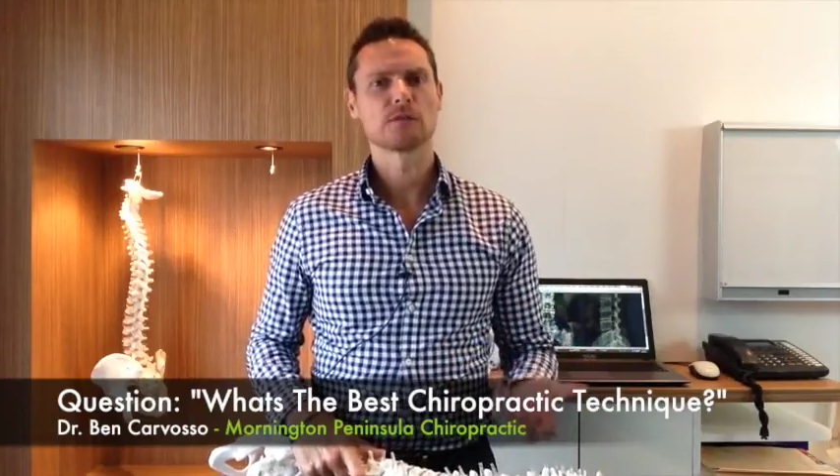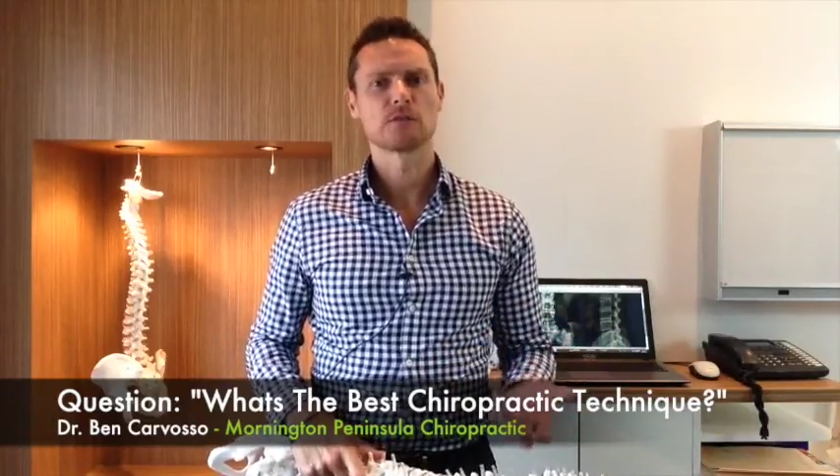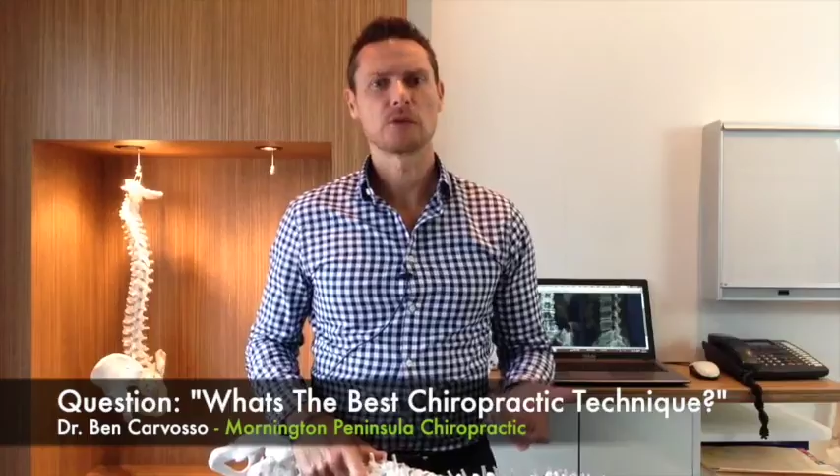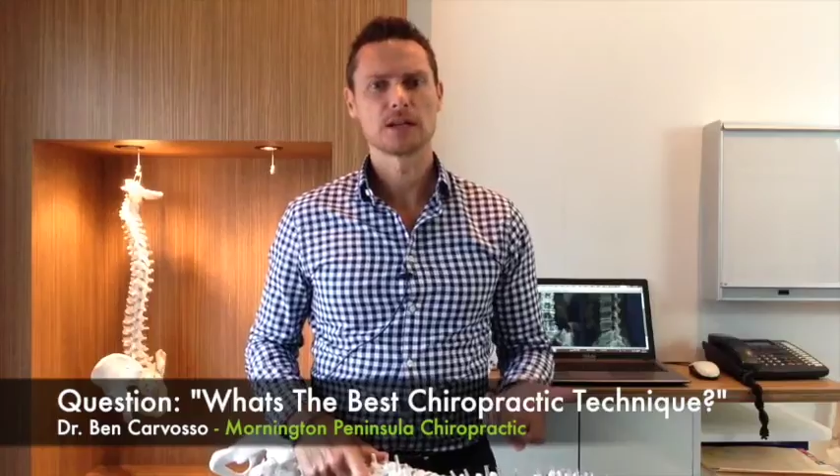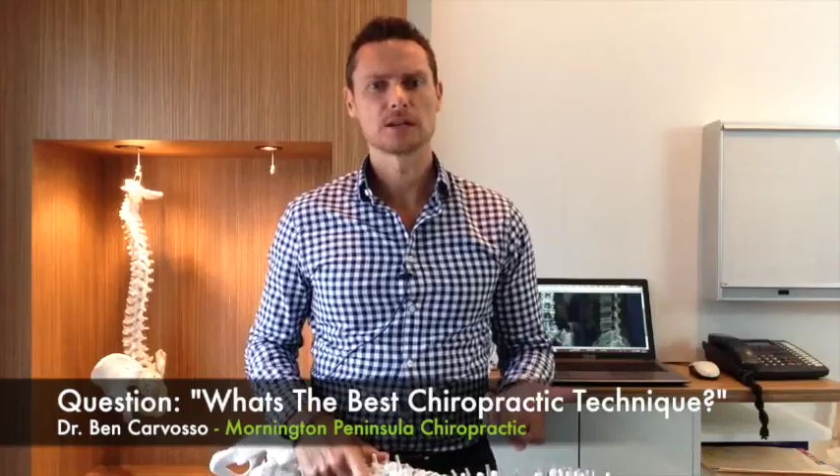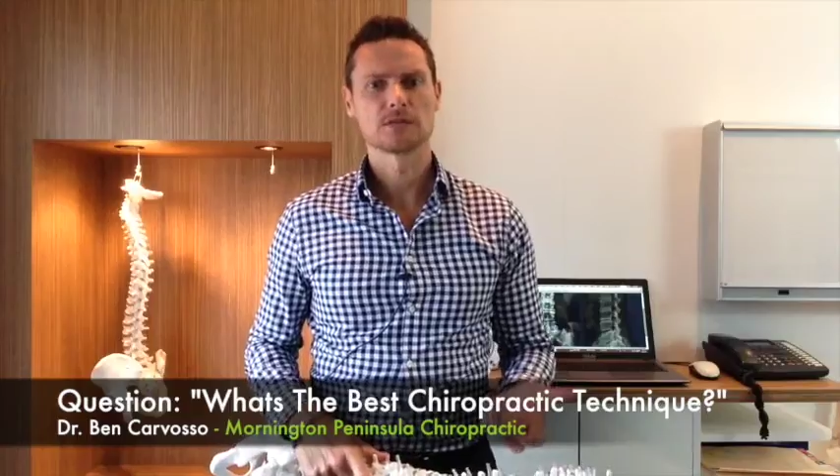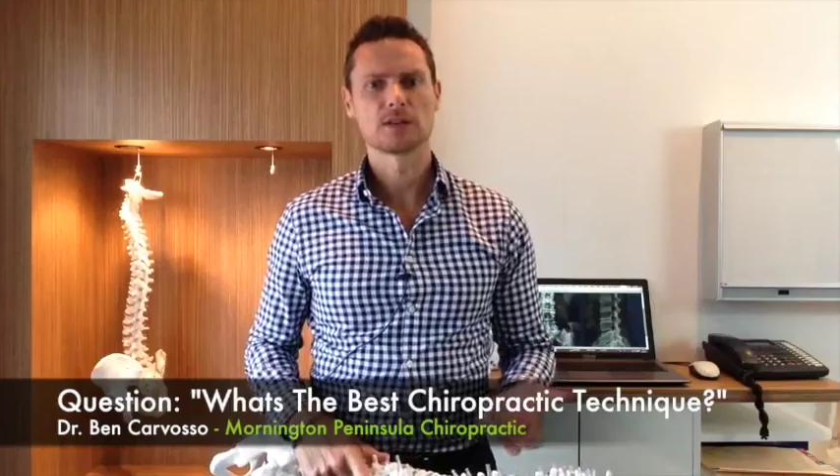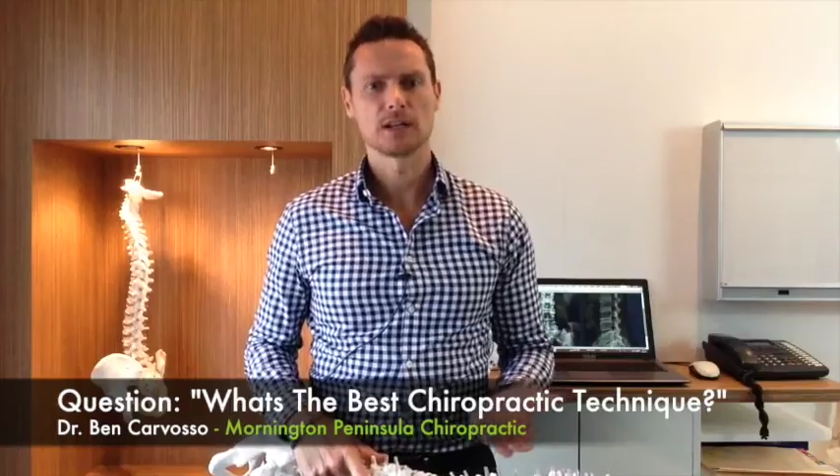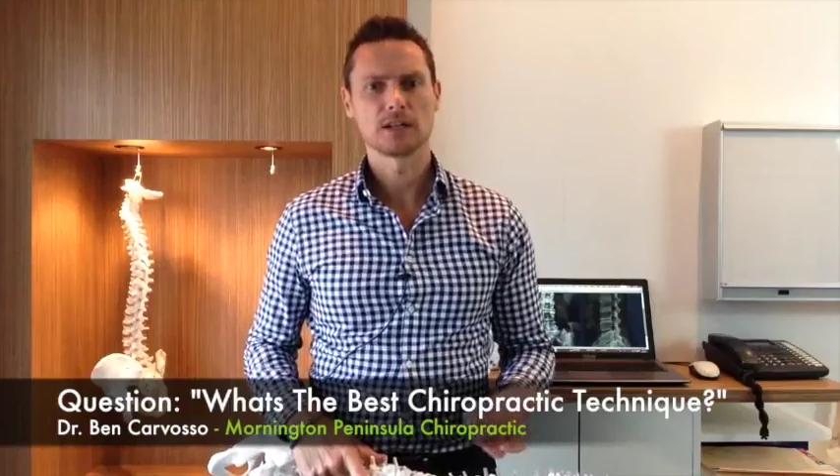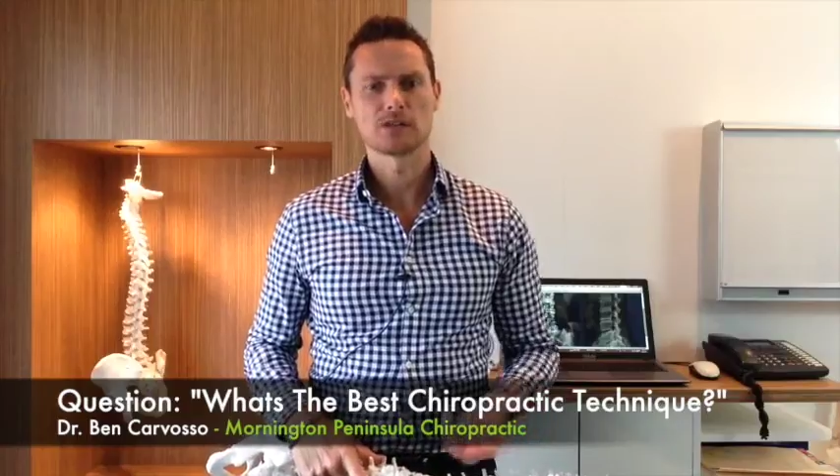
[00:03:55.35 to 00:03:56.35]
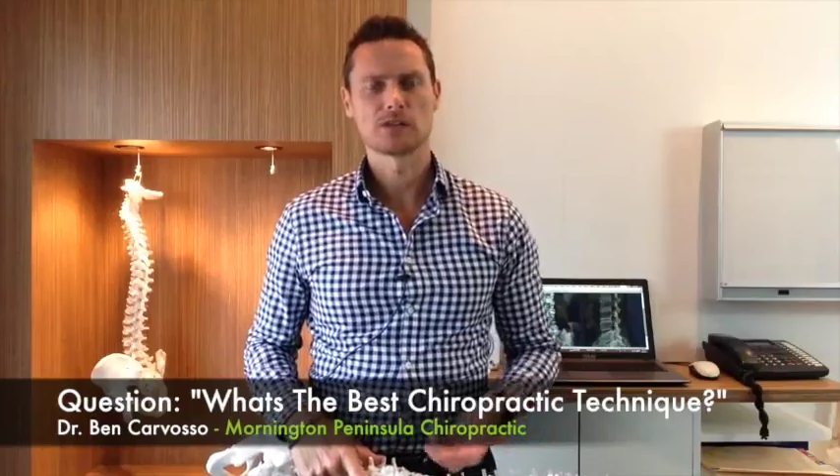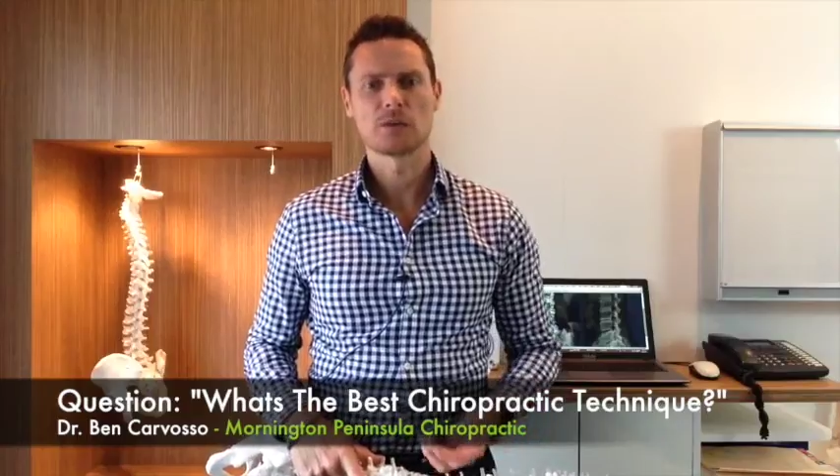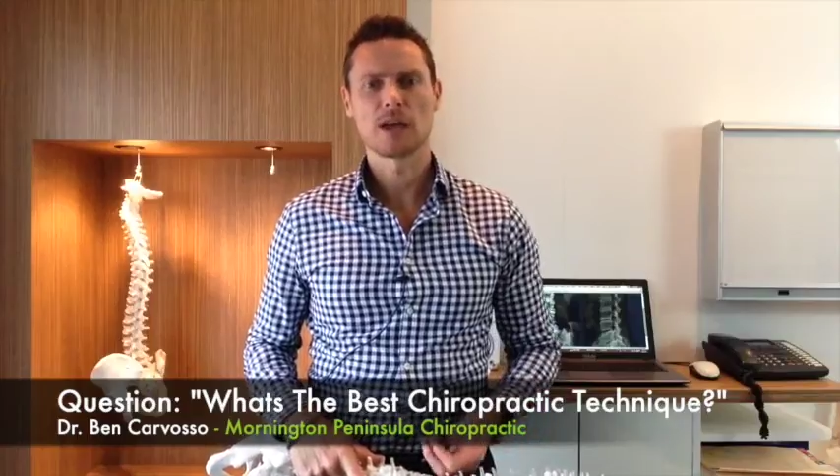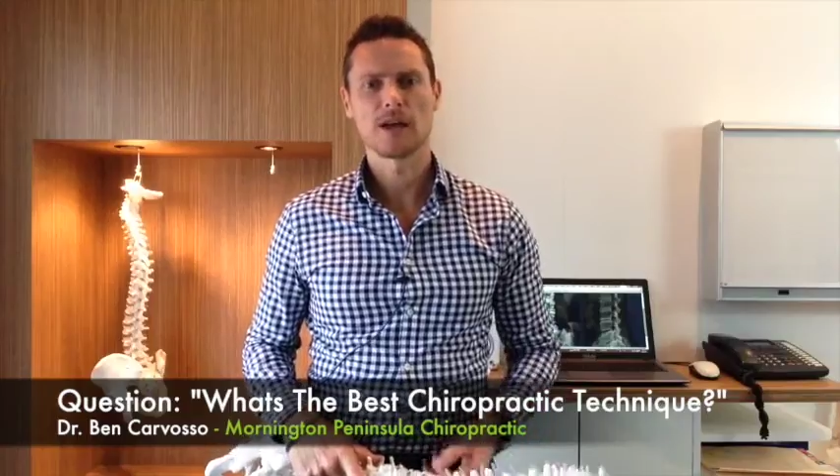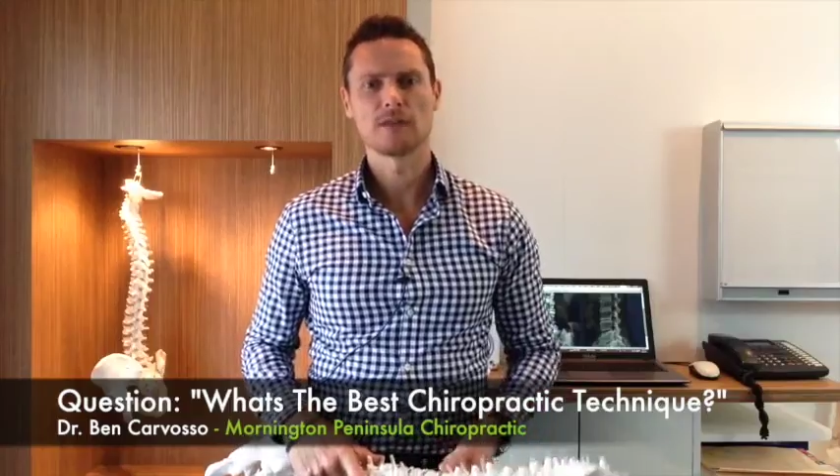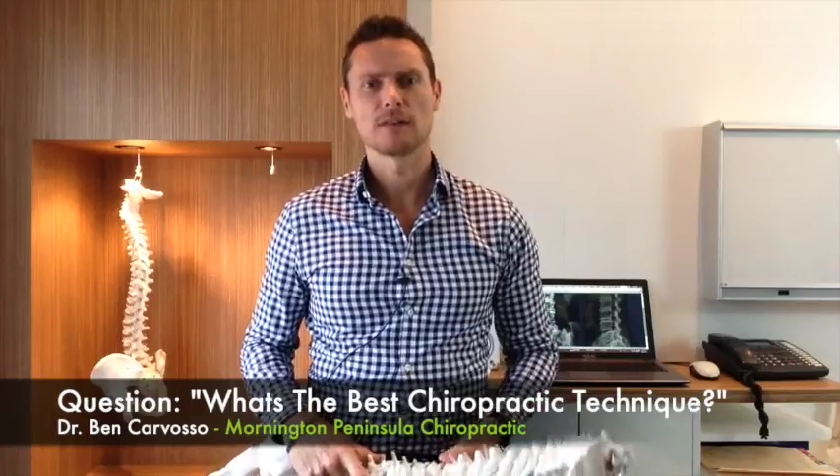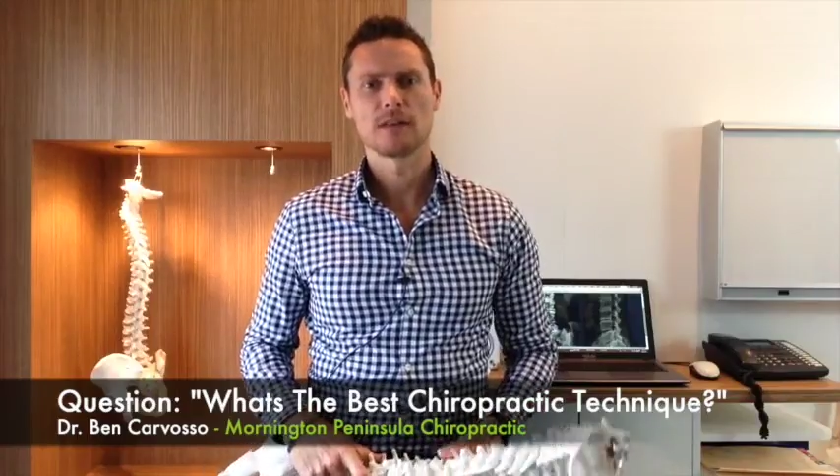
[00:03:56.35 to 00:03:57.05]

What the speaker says: range of techniques that we have.